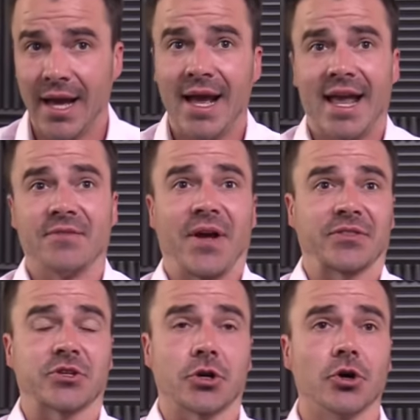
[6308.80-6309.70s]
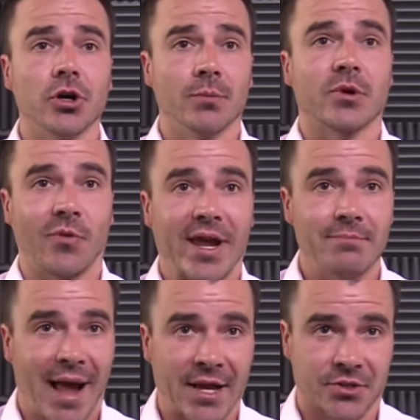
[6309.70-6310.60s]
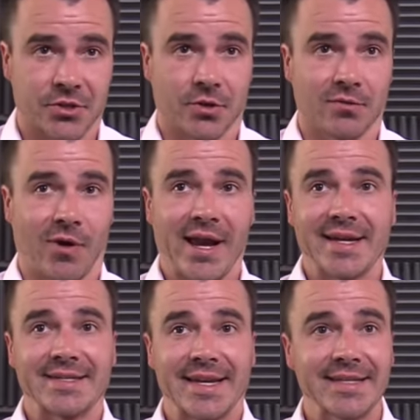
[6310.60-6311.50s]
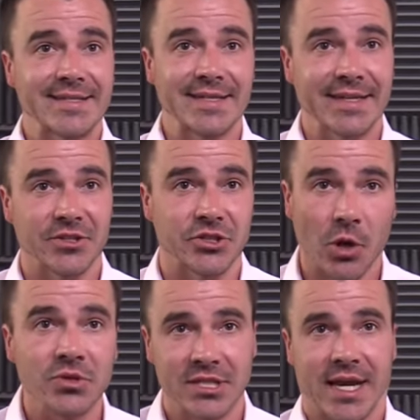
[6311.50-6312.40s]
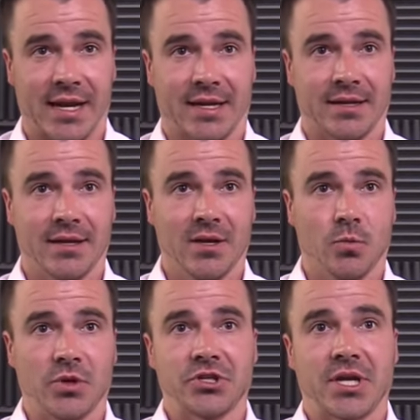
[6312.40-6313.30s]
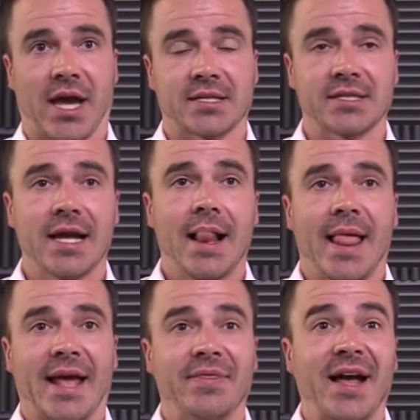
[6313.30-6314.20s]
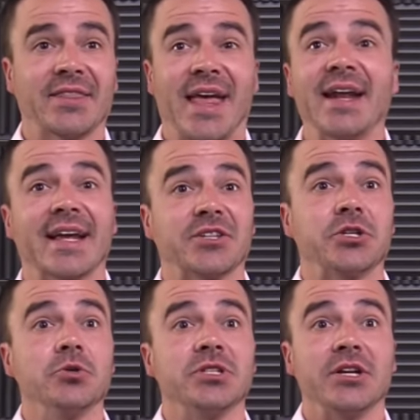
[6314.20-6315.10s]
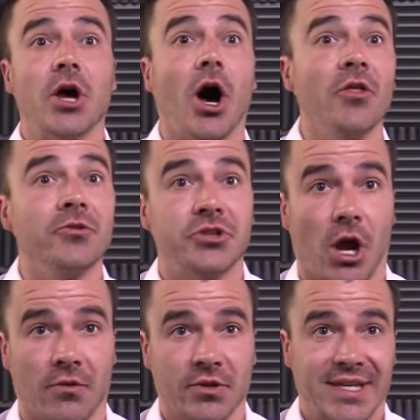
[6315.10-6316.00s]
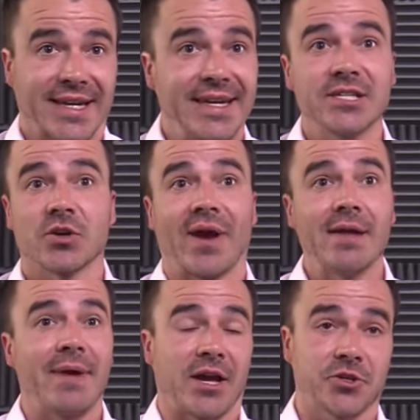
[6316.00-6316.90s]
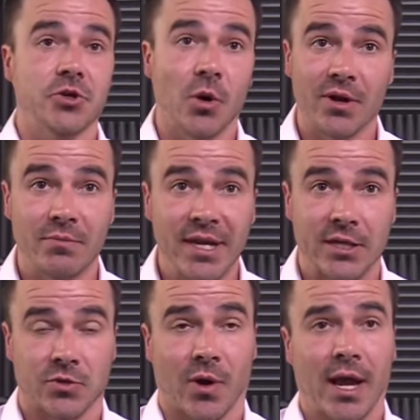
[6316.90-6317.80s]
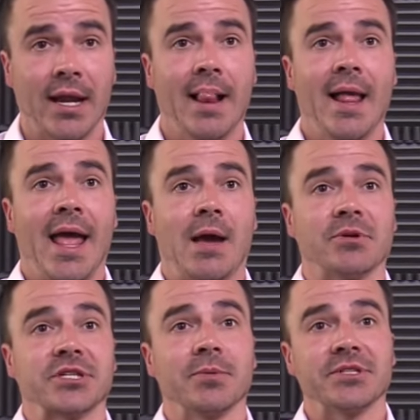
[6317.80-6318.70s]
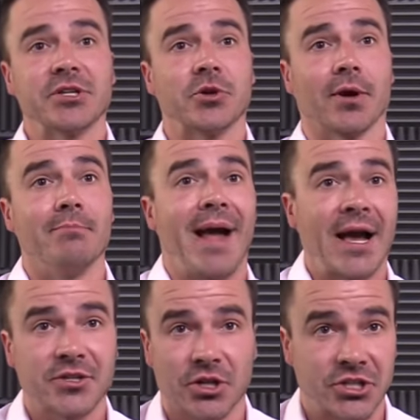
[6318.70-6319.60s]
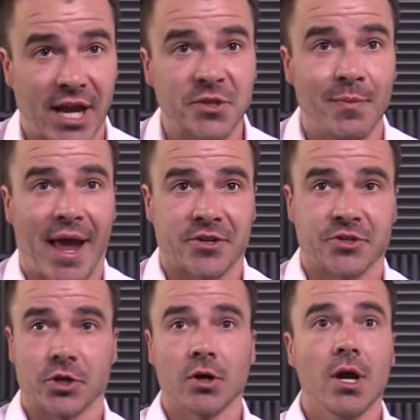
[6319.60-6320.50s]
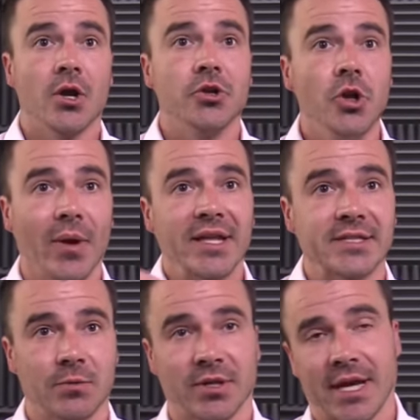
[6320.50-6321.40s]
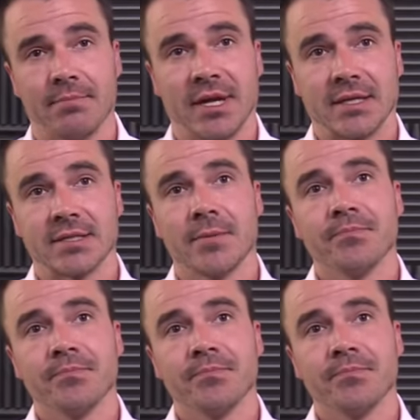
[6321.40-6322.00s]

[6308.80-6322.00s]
In fact, the term grandmaster, right, is instantly associated with chess. And that then it gets used into other genres. Like he's a grandmaster, you know what it means, right? And when someone says you're a master, a chess master, you know instantly what that means.